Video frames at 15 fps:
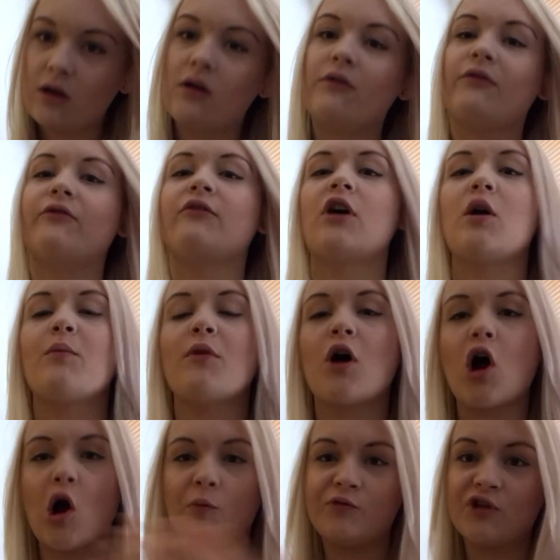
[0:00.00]
from
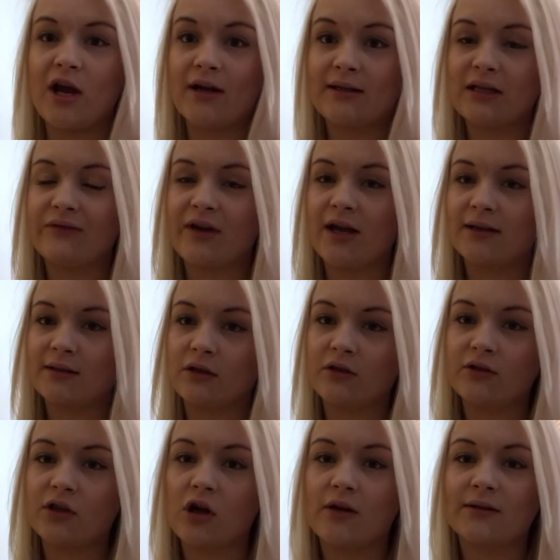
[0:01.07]
objective external
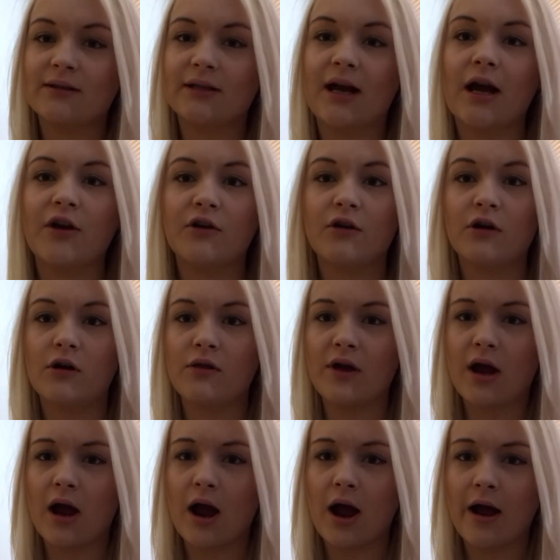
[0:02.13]
sources, I know
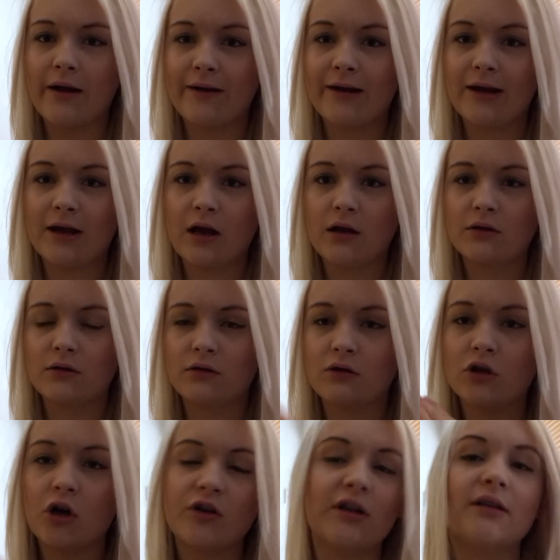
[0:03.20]
that I
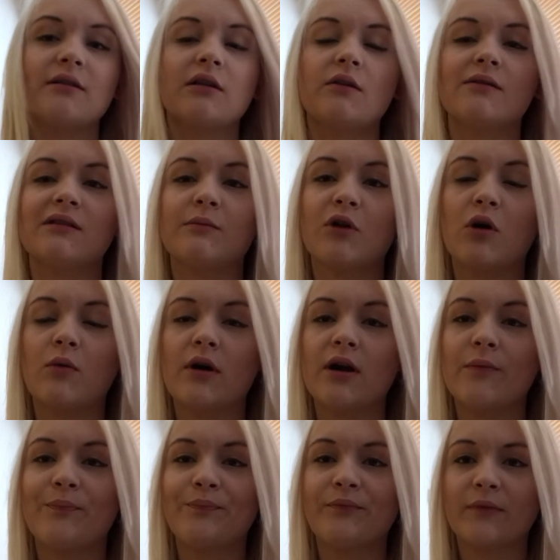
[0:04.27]
don't need to lose any more
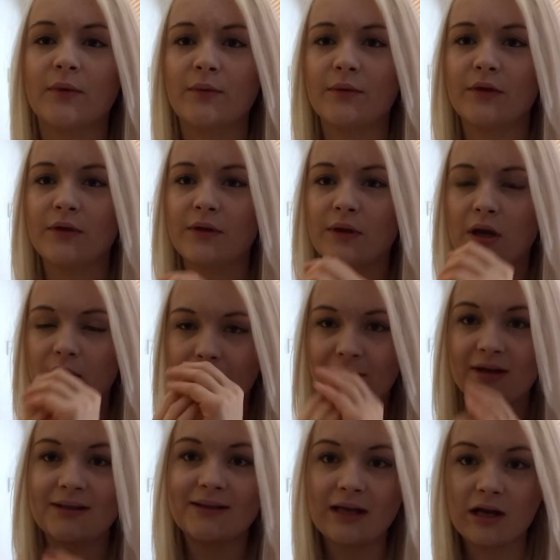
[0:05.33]
weight. Now, in
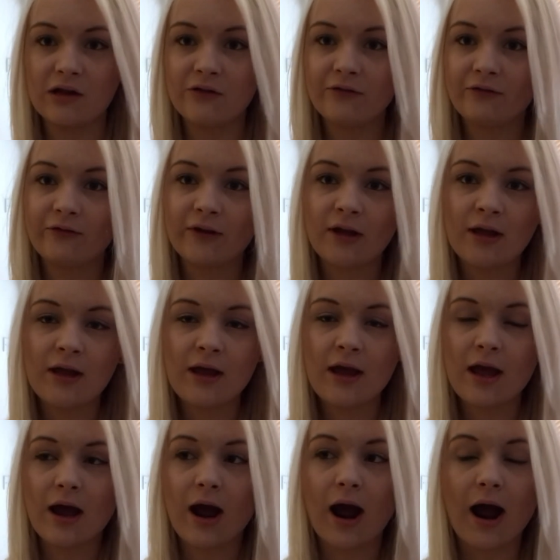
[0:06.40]
myself,
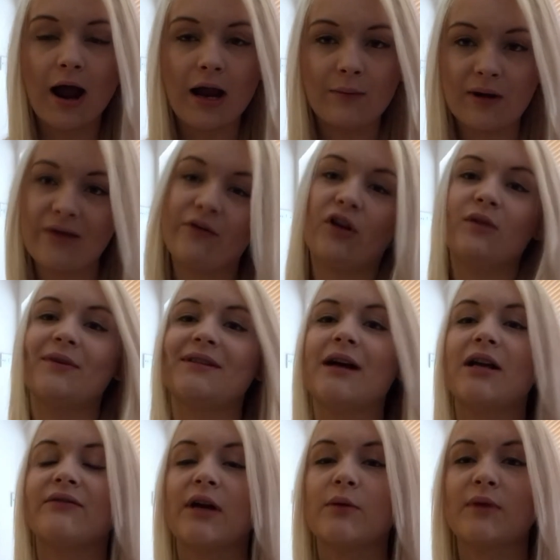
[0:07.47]
I am never going to be
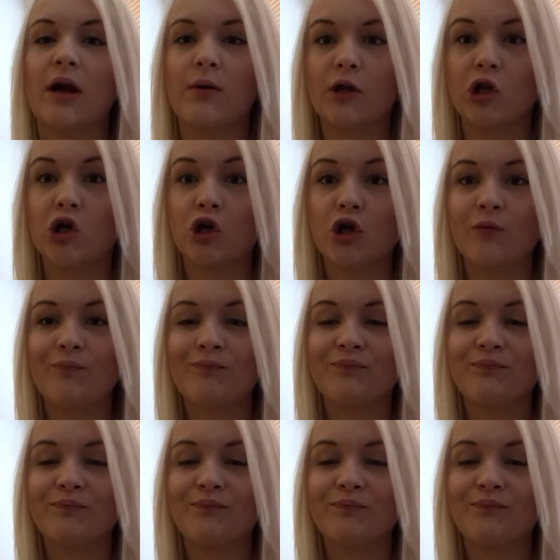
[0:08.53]
satisfied with how I look.